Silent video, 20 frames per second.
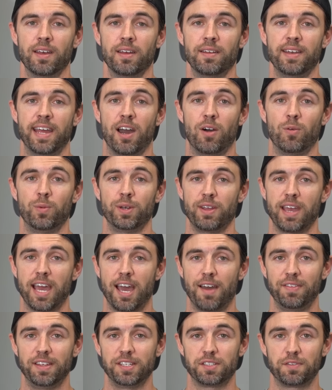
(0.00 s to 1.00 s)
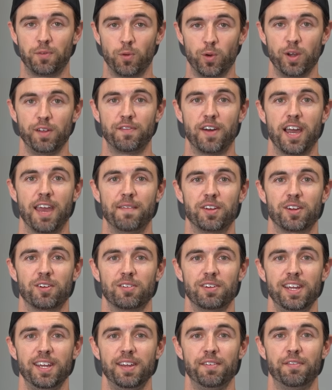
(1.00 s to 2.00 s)
Now, when you have these
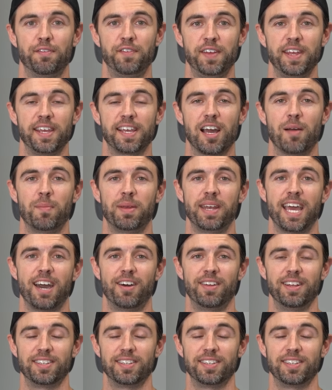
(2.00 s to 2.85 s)
45-degree feet coming out,